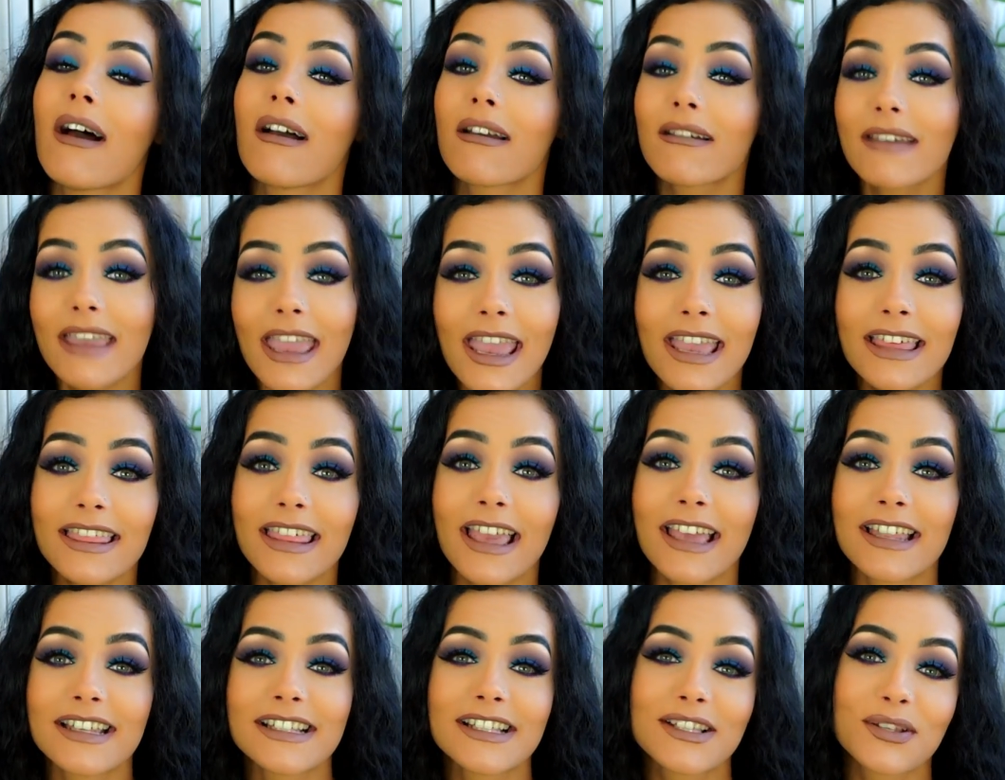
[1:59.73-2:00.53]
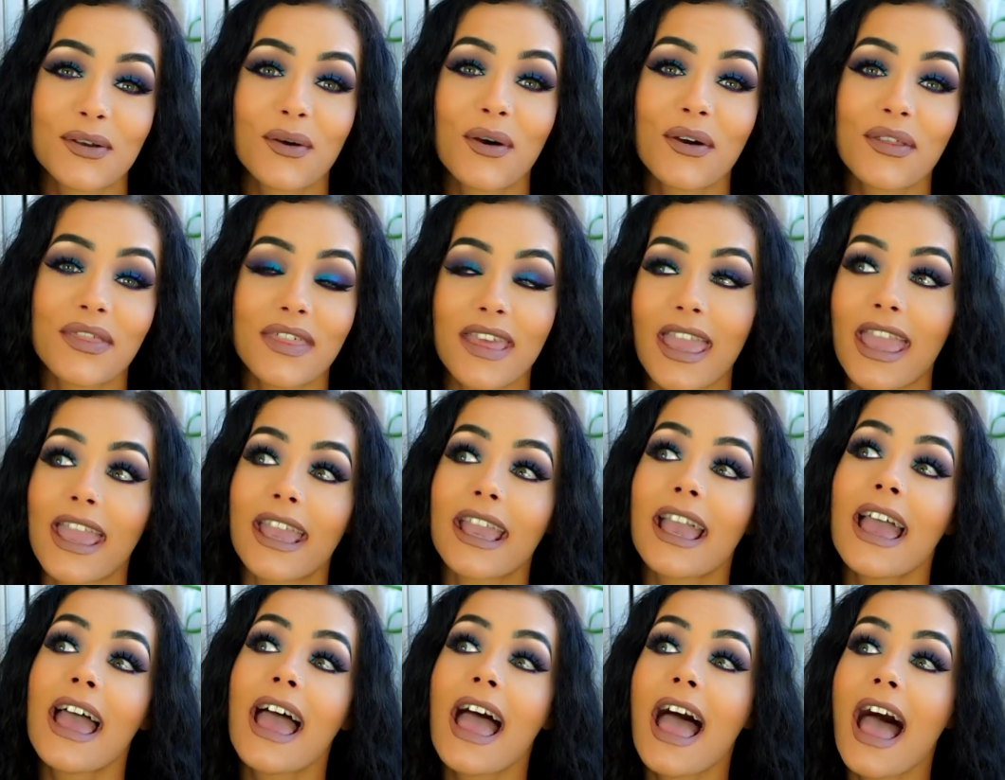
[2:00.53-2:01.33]
Okay, then, sort of
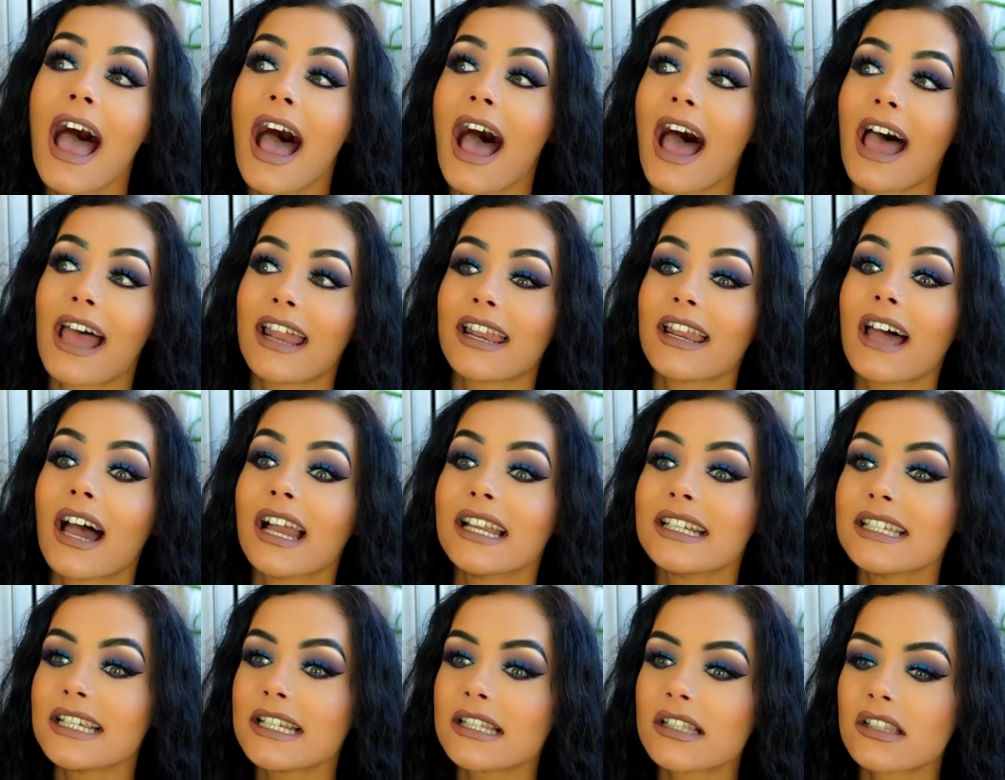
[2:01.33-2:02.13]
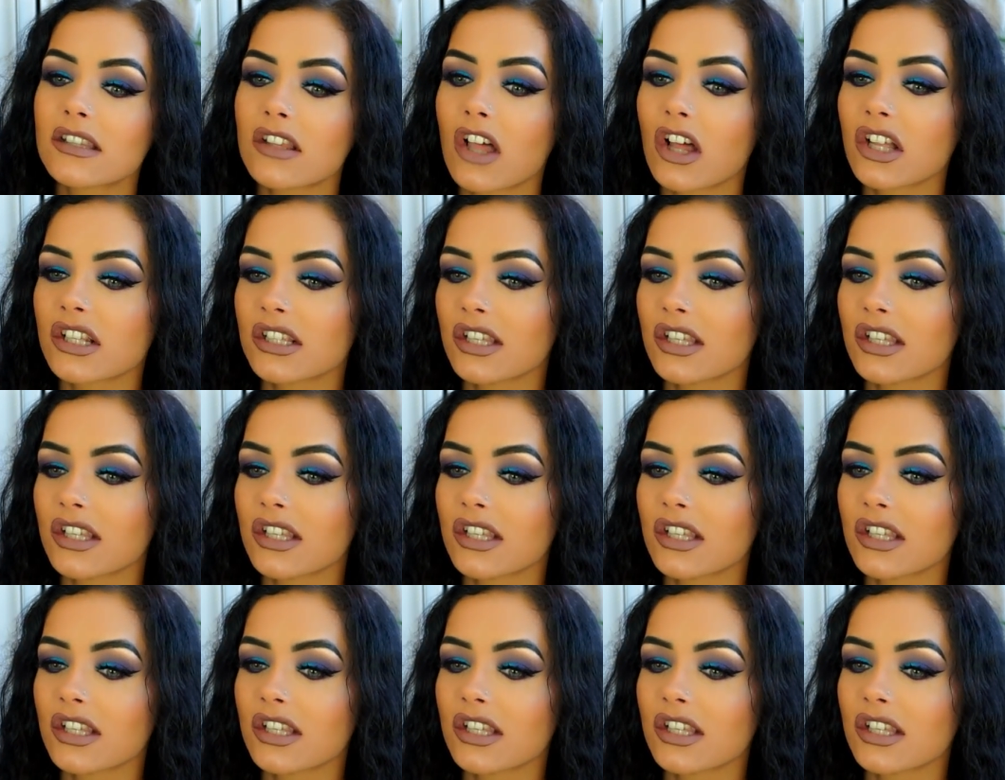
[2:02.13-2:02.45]
thing. And I did start